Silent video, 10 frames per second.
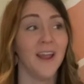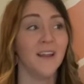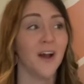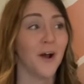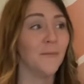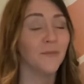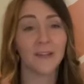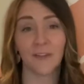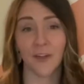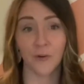And um,
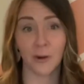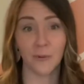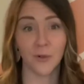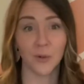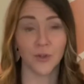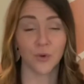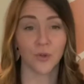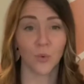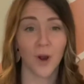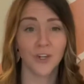like the other day, we were doing
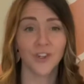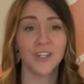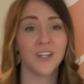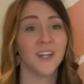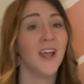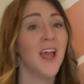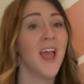George Washington